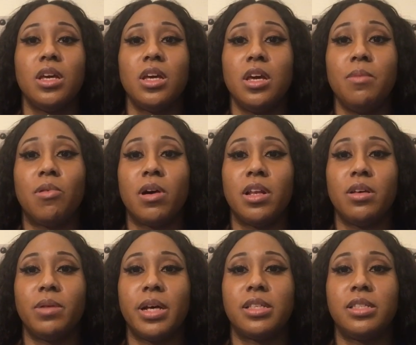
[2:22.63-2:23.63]
He brought
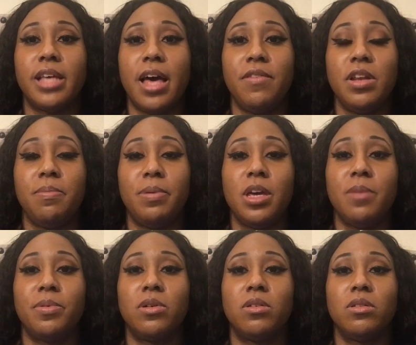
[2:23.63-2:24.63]
in like 70
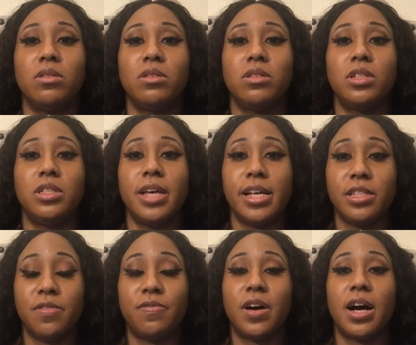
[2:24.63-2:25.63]
people to
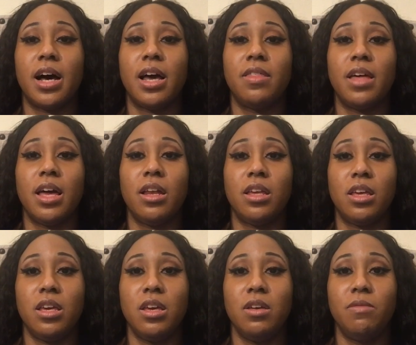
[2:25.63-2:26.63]
testify that
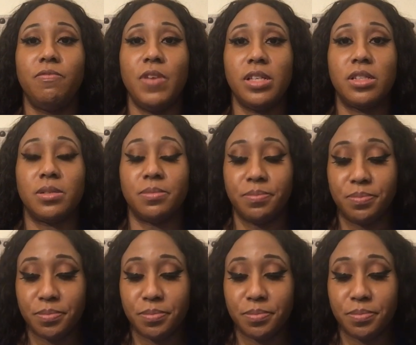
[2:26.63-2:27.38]
he fixed them.